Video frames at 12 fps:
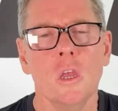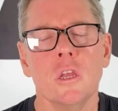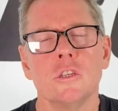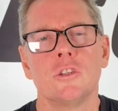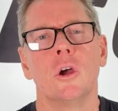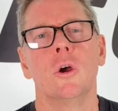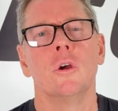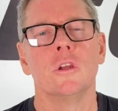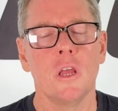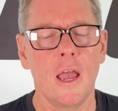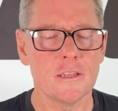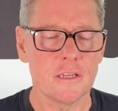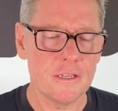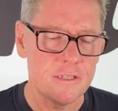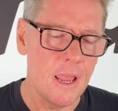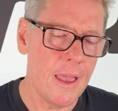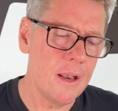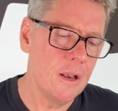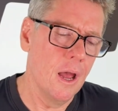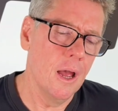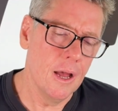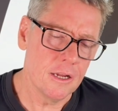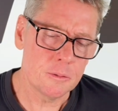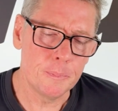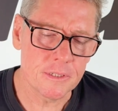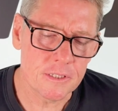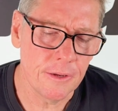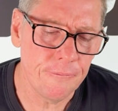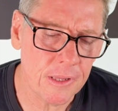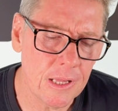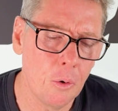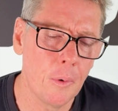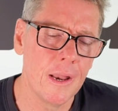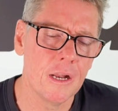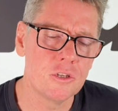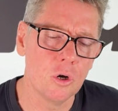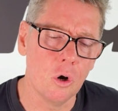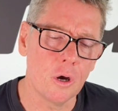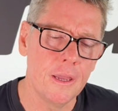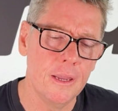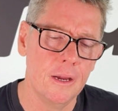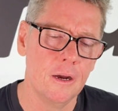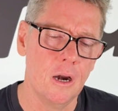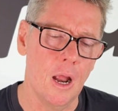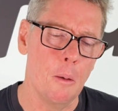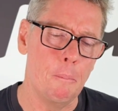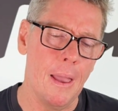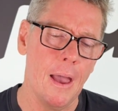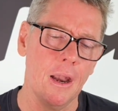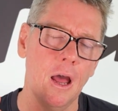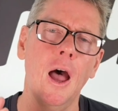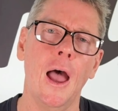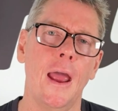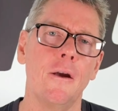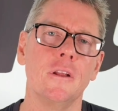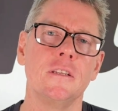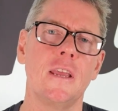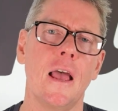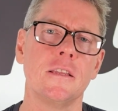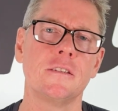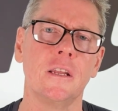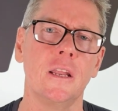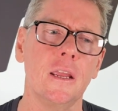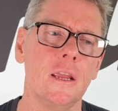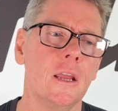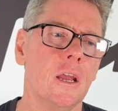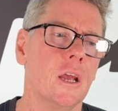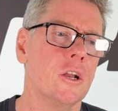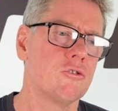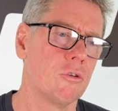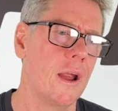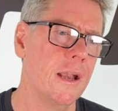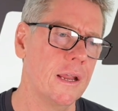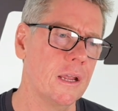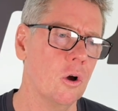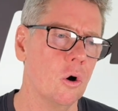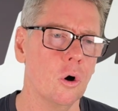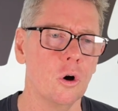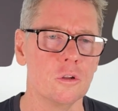So, as I said, uh, specifically, we're going to talk here about higher intensity training or